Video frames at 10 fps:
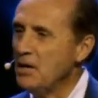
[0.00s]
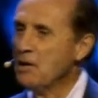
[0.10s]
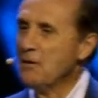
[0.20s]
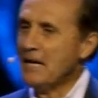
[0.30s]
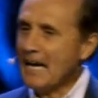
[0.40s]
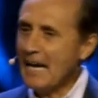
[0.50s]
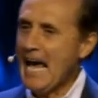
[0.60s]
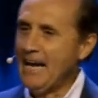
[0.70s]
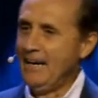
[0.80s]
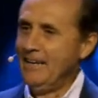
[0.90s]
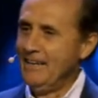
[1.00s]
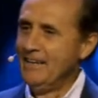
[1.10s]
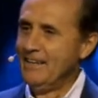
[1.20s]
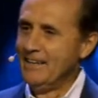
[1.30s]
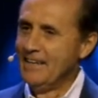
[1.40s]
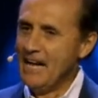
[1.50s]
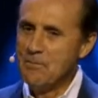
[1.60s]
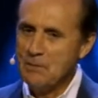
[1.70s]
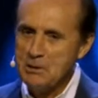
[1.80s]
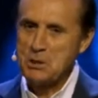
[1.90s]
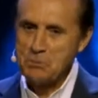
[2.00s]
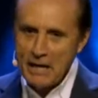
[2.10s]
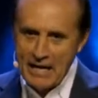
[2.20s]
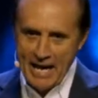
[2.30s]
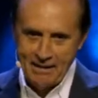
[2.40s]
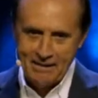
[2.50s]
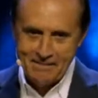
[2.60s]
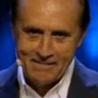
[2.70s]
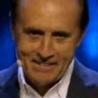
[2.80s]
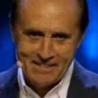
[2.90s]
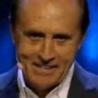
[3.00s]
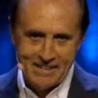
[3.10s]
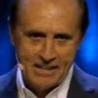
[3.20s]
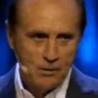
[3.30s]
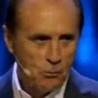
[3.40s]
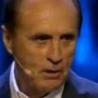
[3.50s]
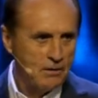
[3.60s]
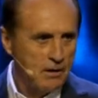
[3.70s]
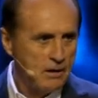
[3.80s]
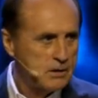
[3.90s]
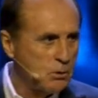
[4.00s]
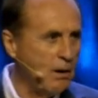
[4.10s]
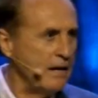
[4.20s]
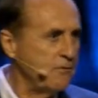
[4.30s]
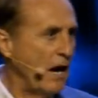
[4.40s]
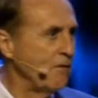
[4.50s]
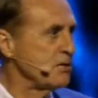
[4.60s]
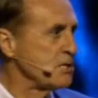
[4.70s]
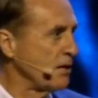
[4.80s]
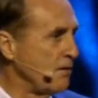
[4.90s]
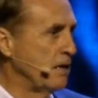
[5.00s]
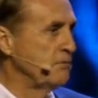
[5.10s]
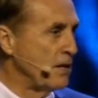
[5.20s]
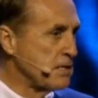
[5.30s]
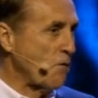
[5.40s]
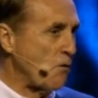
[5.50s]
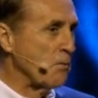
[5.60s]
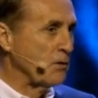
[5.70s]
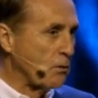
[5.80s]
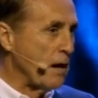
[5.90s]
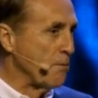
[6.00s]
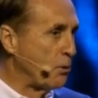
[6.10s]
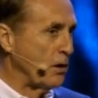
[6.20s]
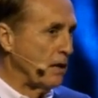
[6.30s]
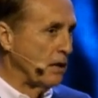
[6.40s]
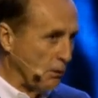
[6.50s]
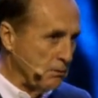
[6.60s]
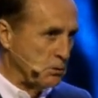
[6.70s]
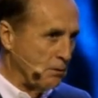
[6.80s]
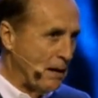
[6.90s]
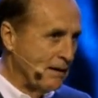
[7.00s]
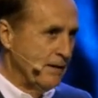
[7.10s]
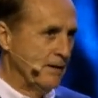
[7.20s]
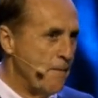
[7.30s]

You know, in Atlanta, I'm used to Atlanta, where 285 is a form of the Grand Prix. You know what I'm talking about?